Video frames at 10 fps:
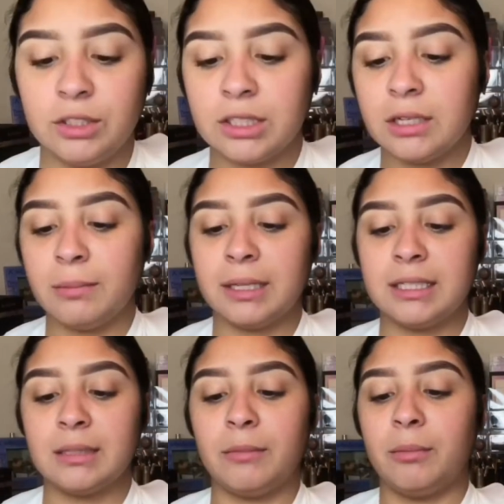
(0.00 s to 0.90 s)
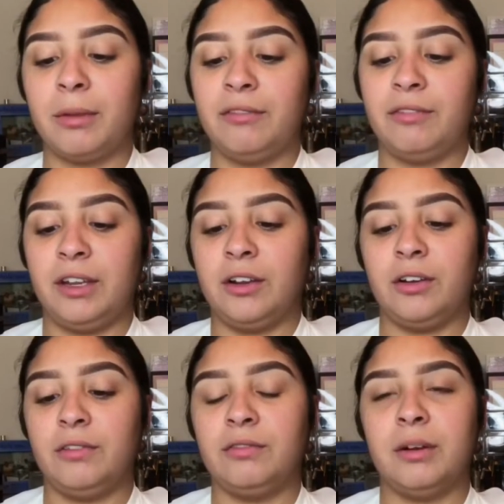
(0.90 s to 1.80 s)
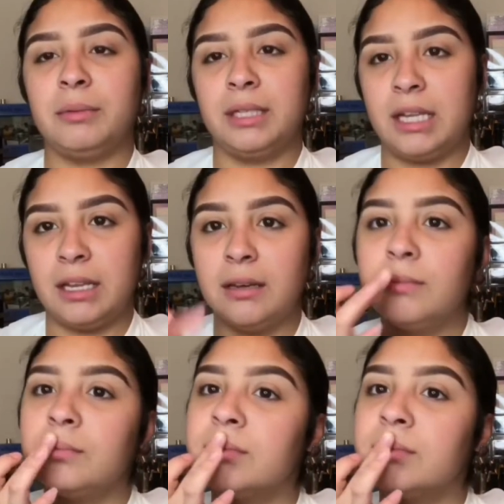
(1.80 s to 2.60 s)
just gonna place them on my finger, rub it in,